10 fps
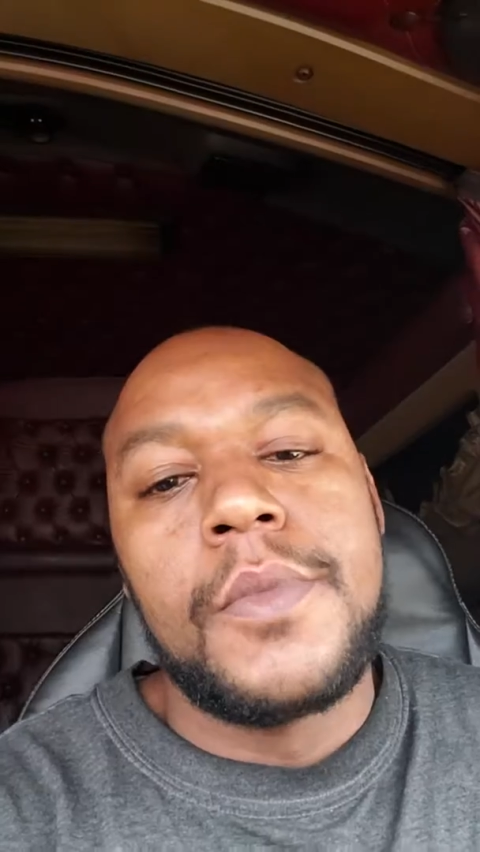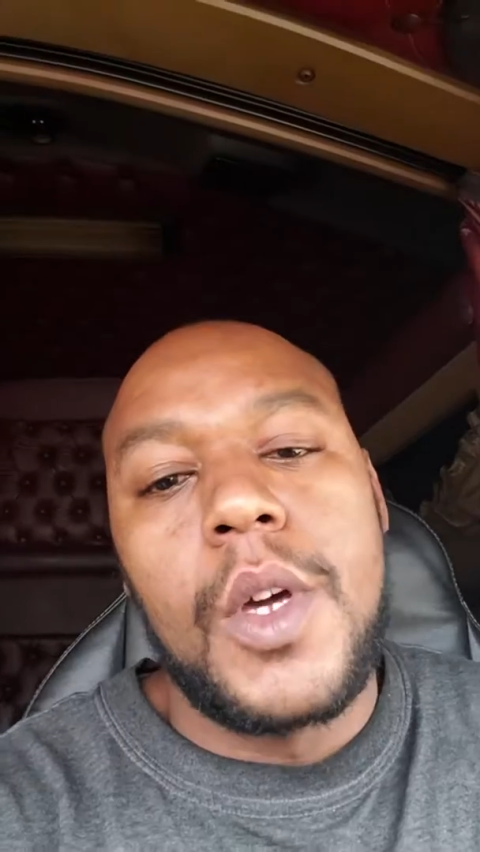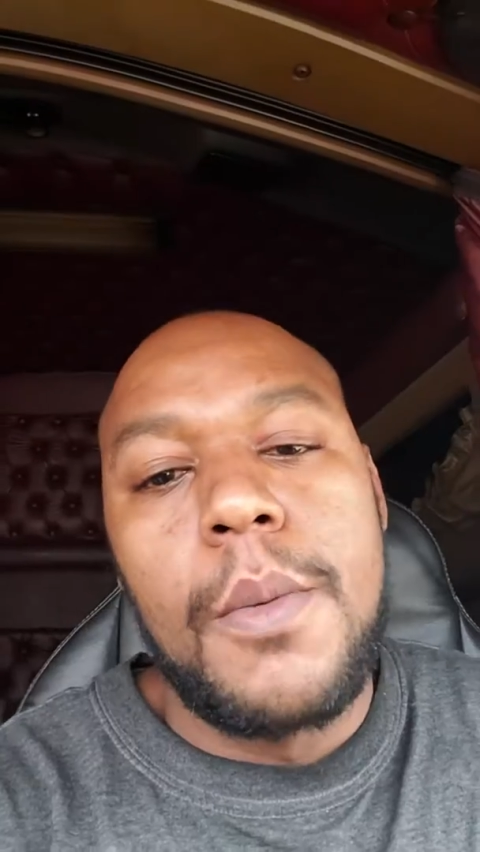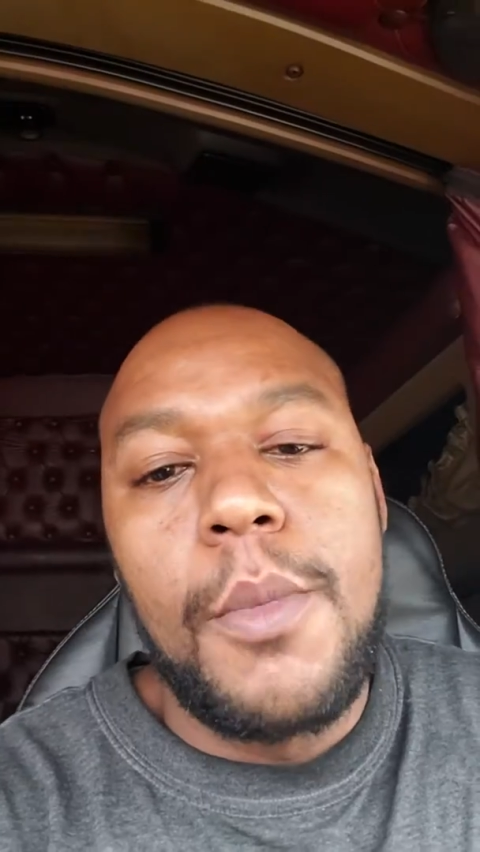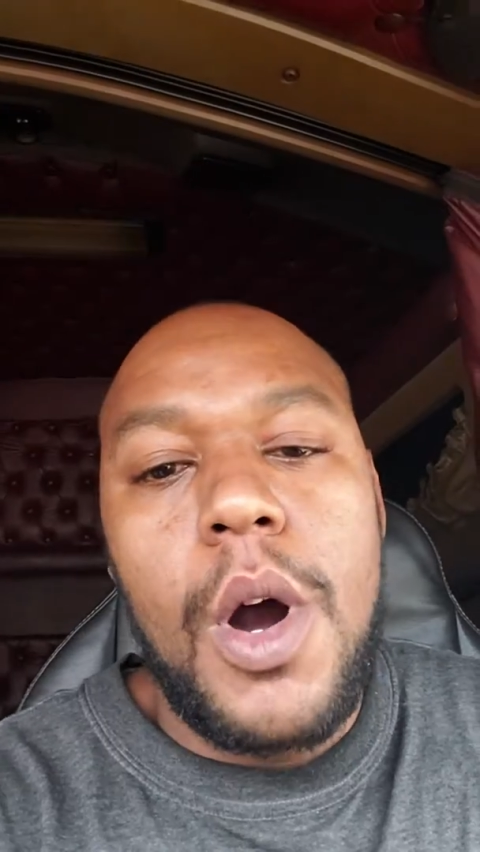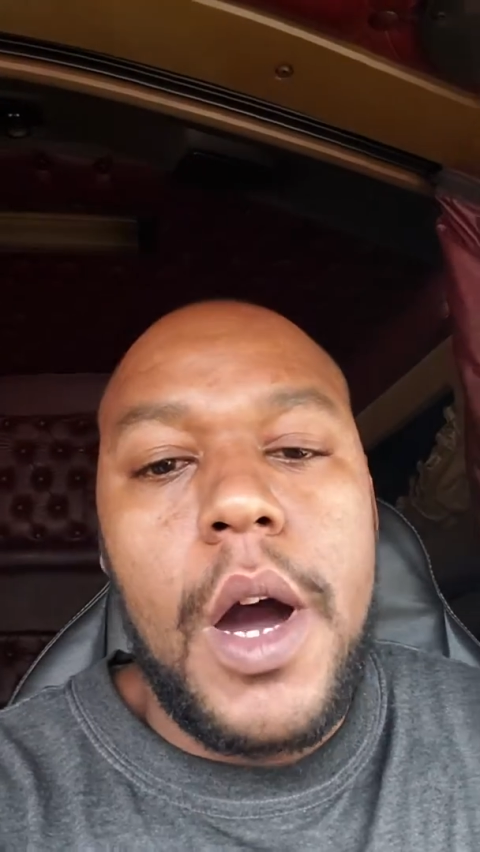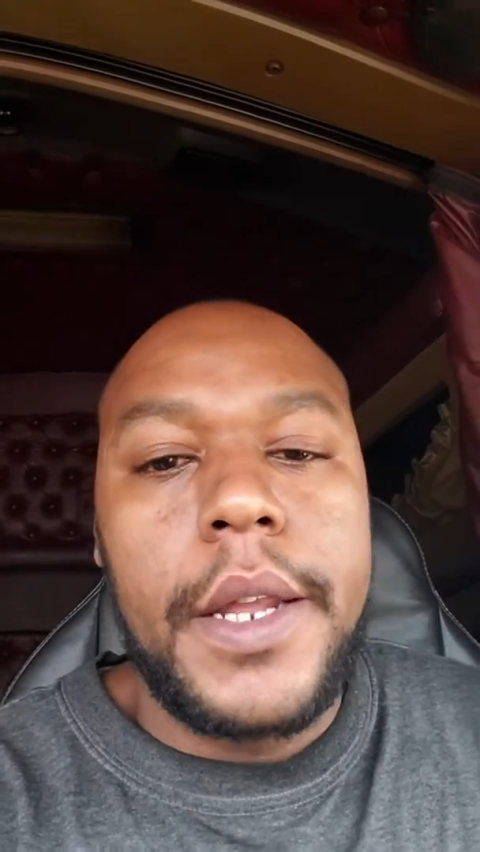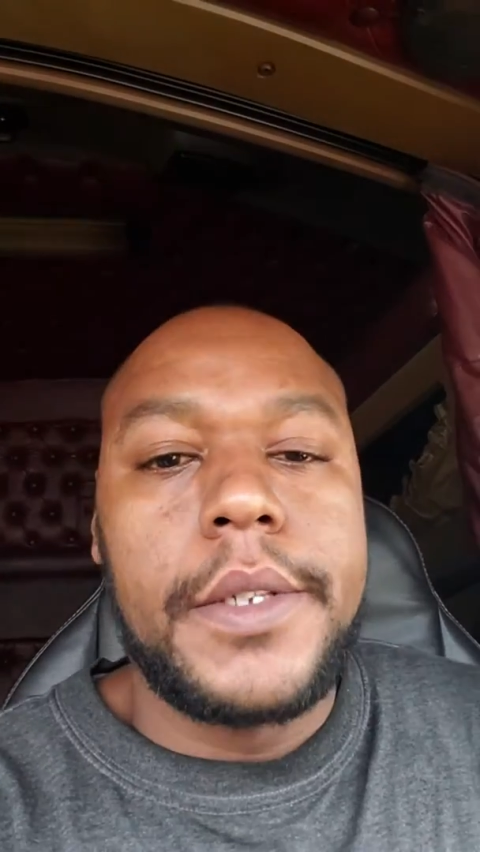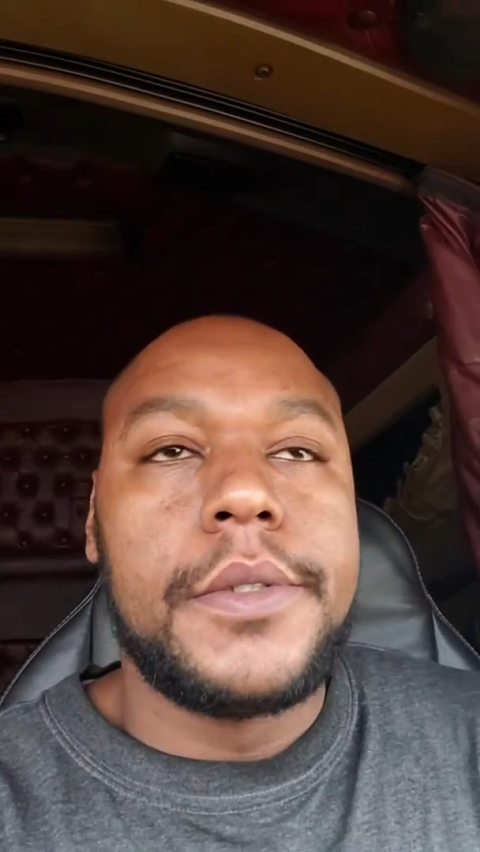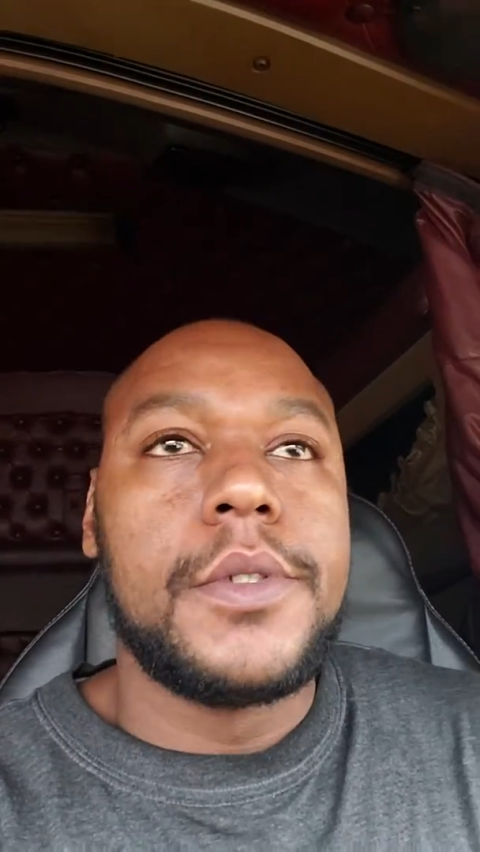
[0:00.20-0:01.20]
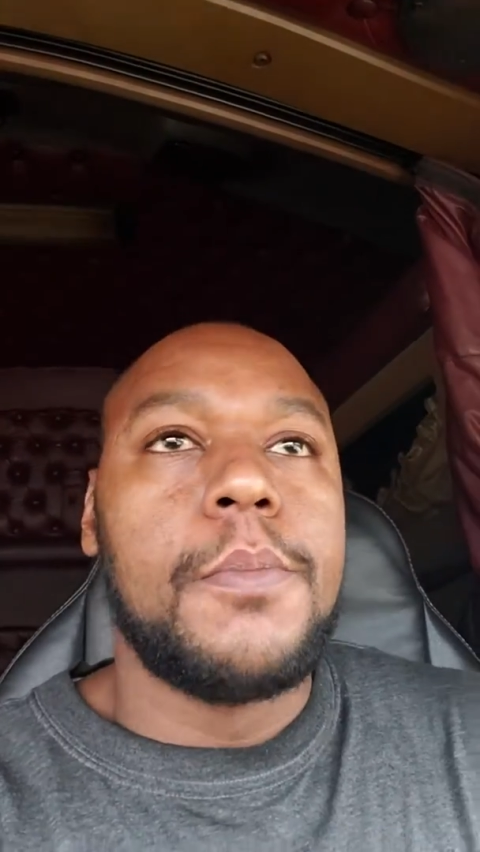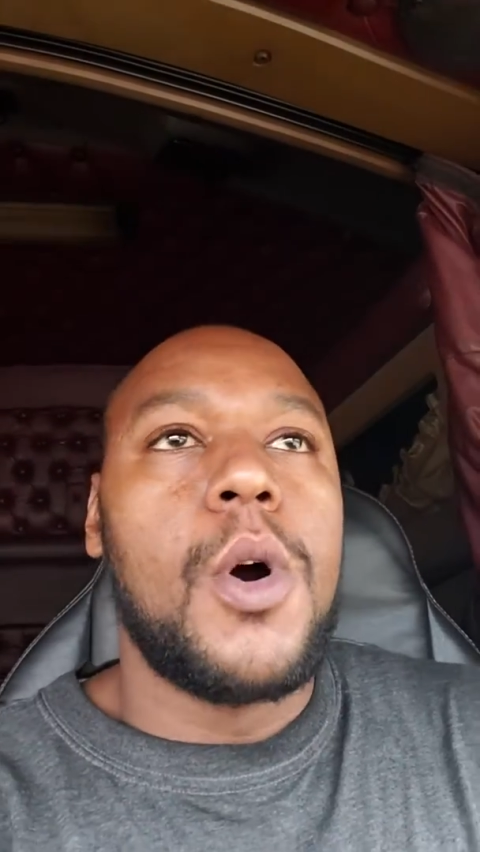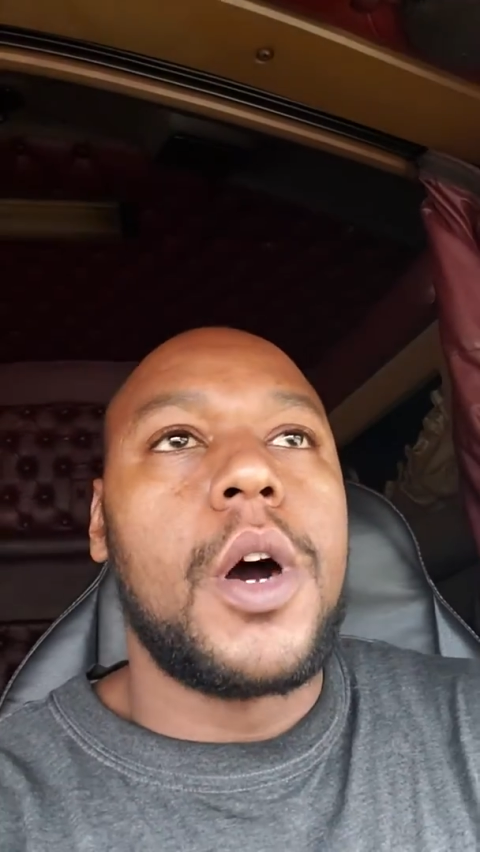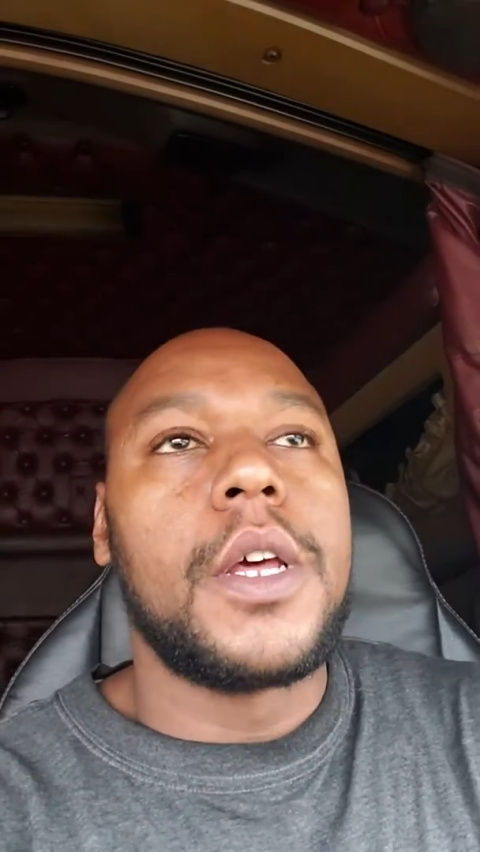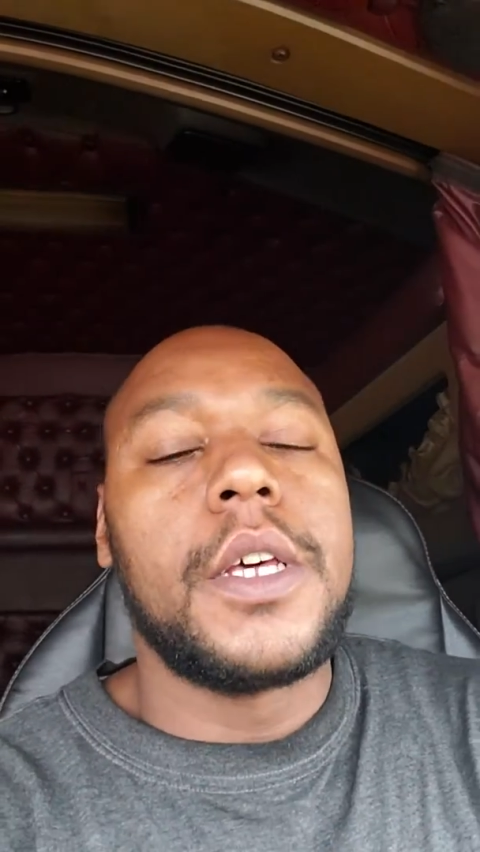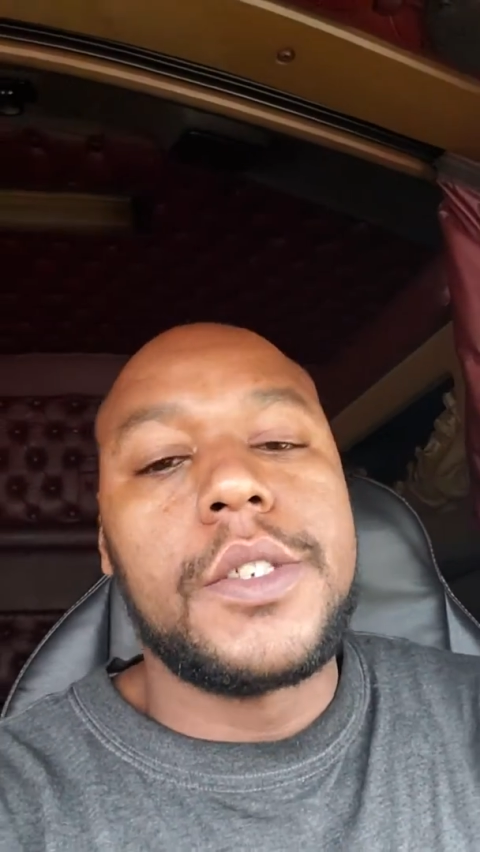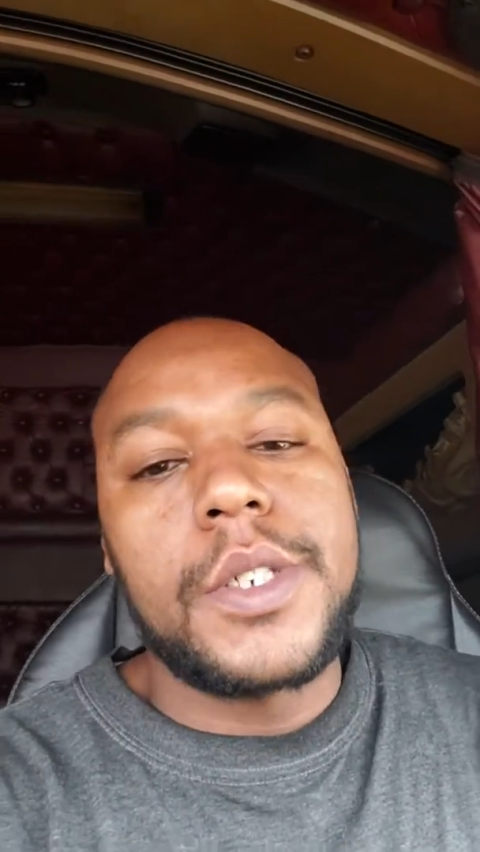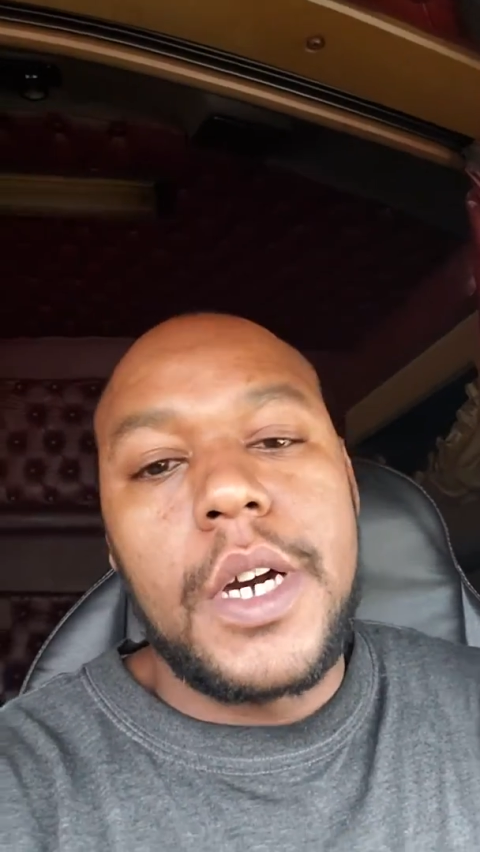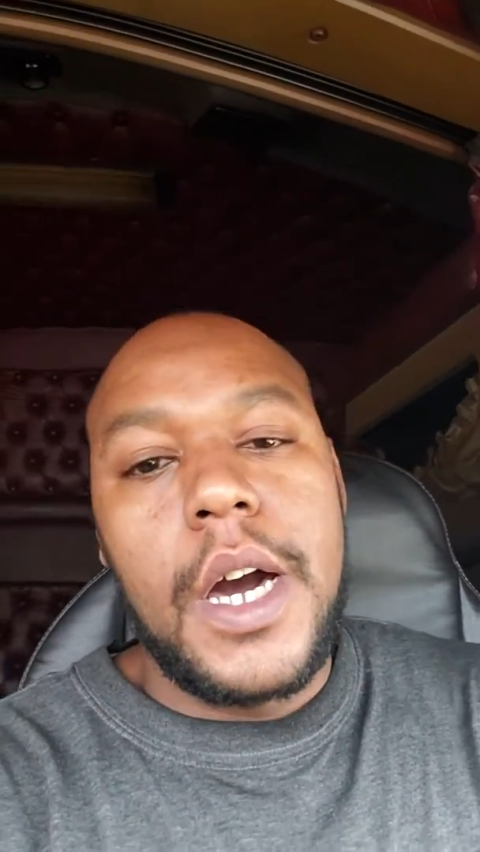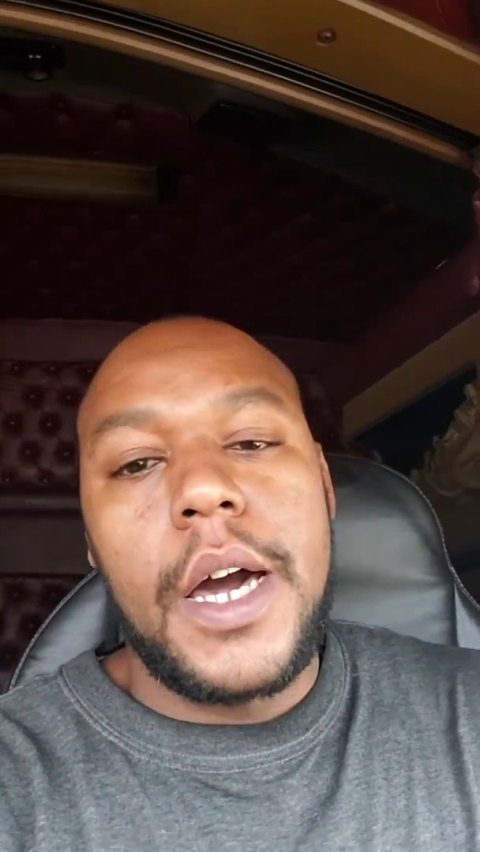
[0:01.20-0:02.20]
Good morning. The morning is
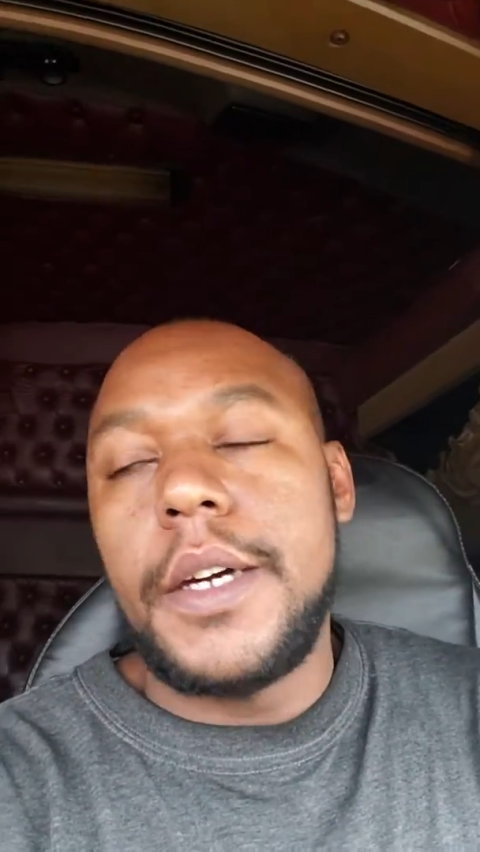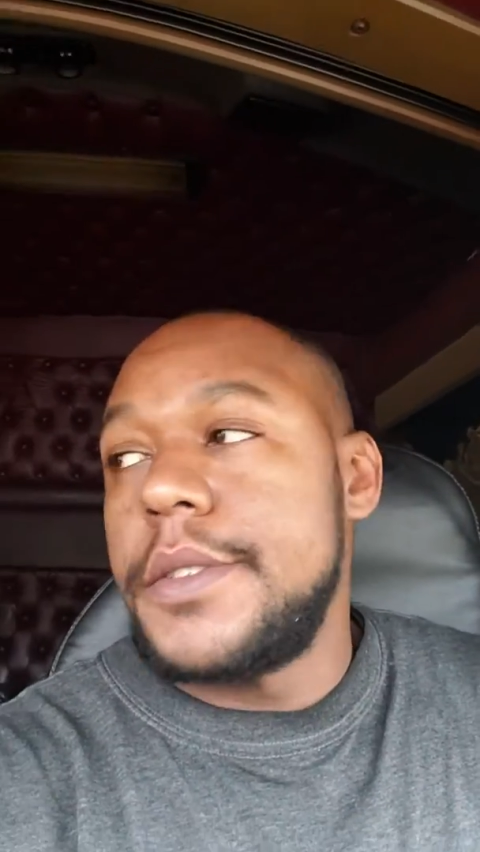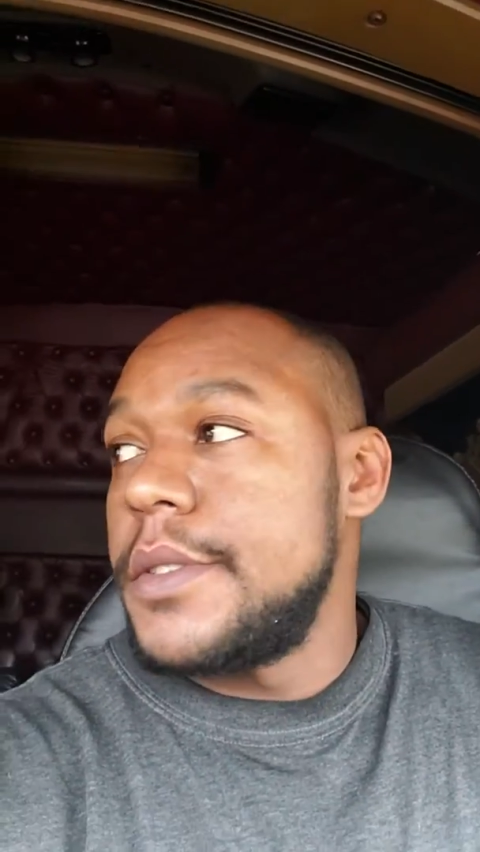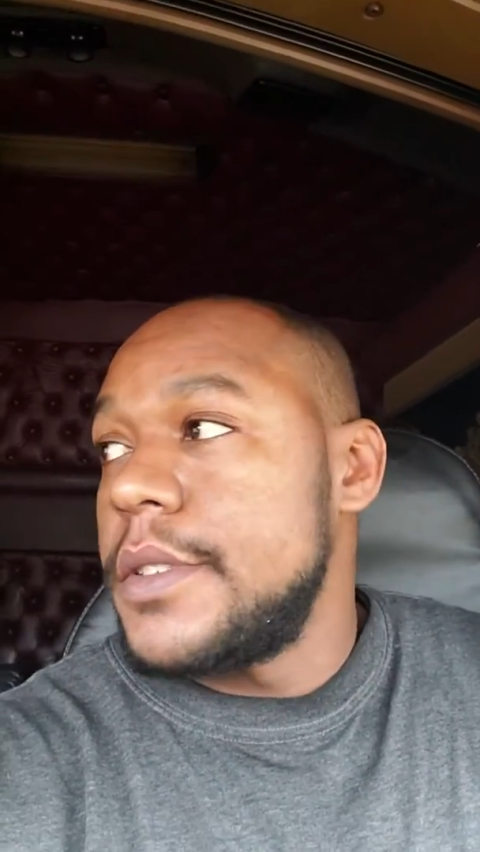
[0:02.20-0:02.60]
good.